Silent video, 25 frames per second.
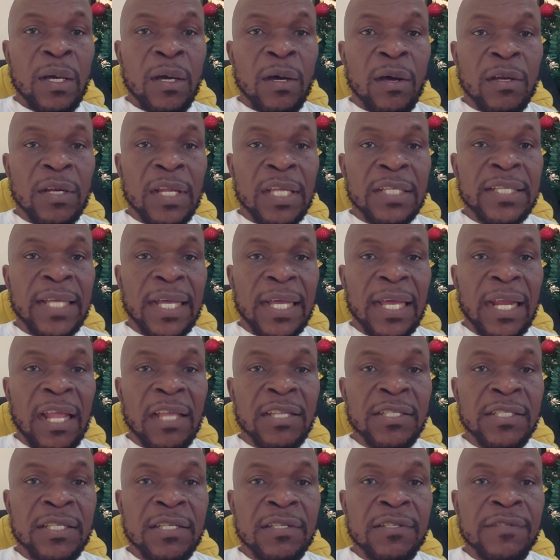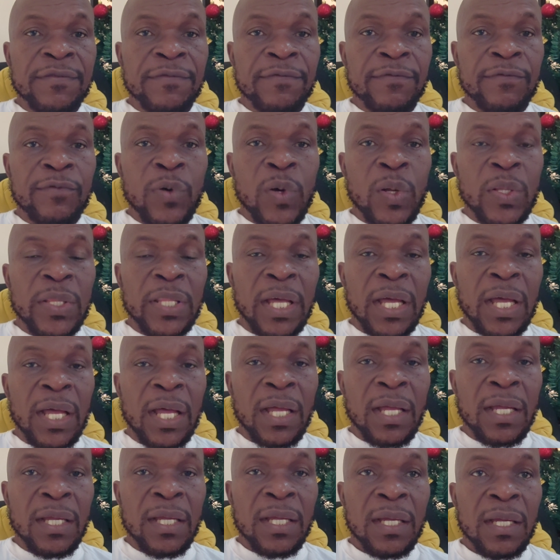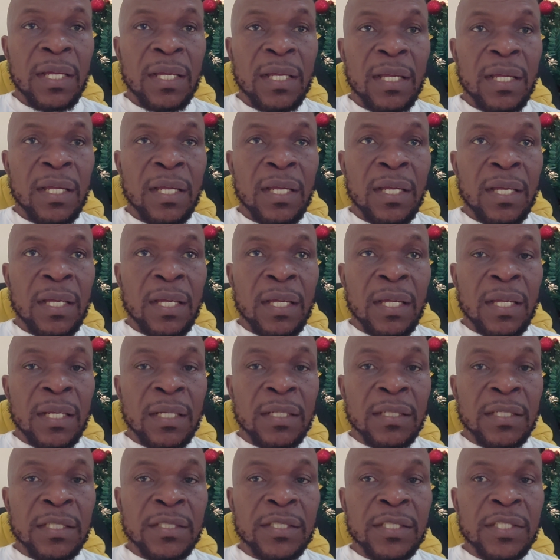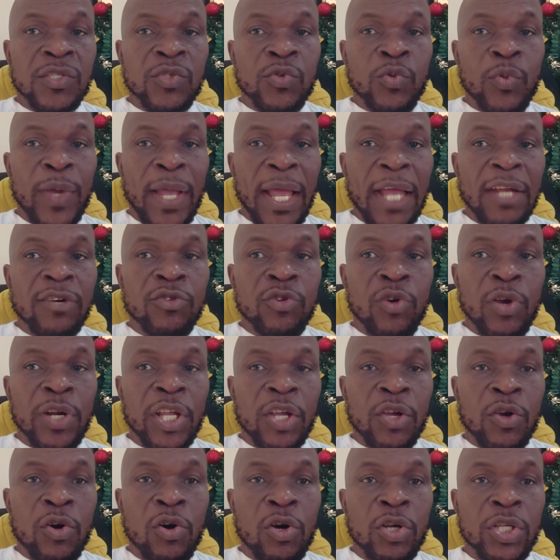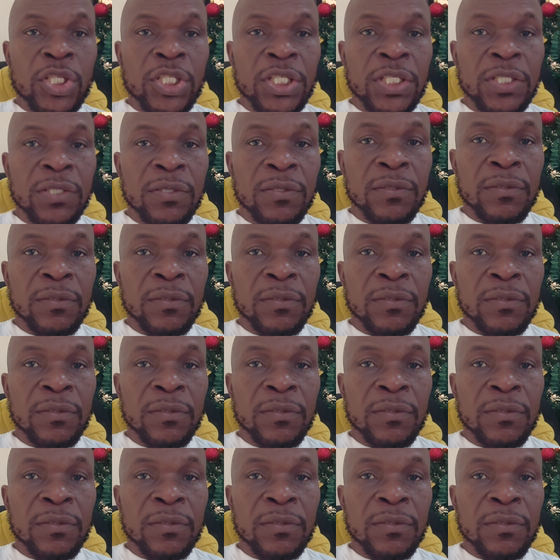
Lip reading: Unless I can assist further, this is where I draw the curtain.